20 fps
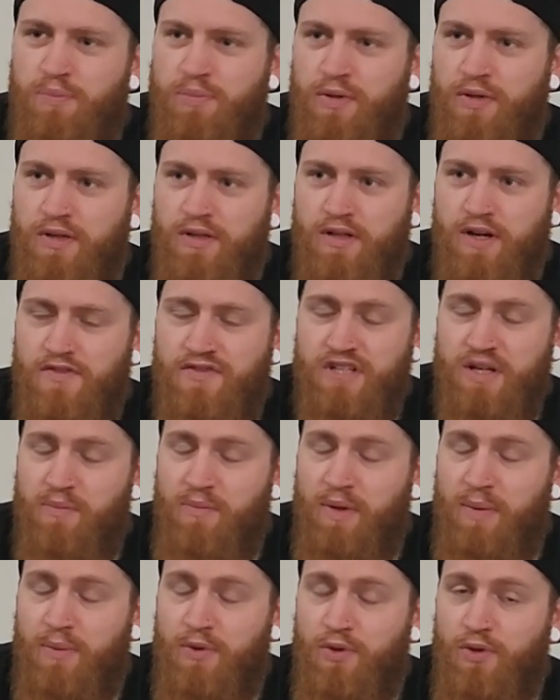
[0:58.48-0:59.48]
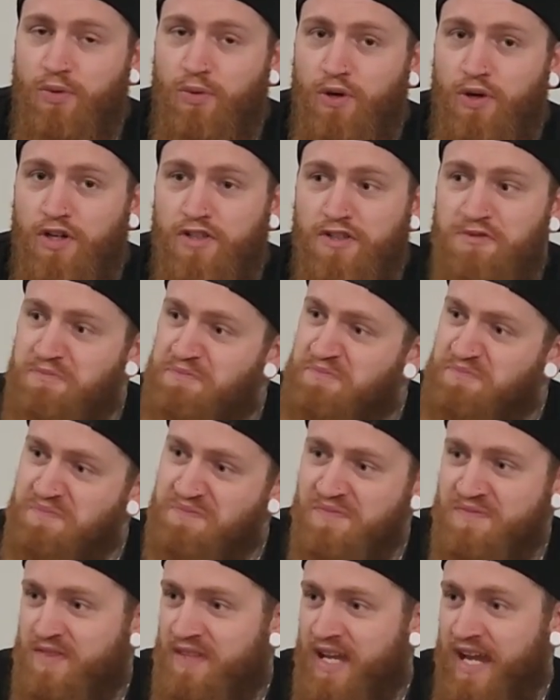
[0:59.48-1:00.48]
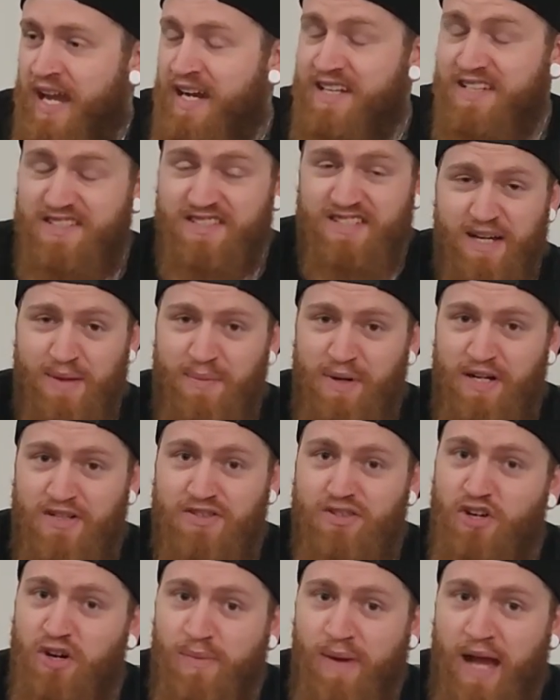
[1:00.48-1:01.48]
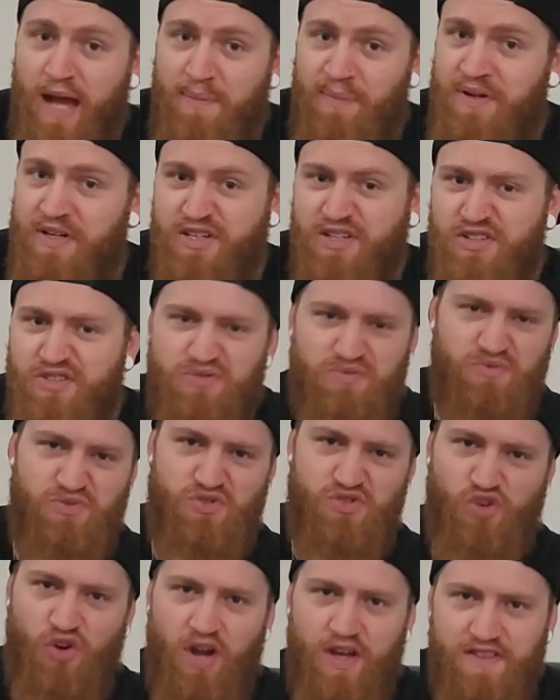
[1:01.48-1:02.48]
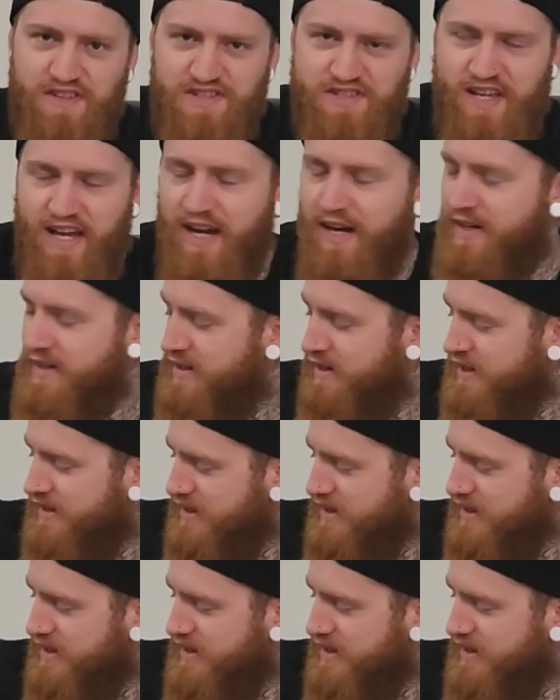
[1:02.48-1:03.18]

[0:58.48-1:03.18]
but I've seen people do worse, and summer, so I'm happy to try this out.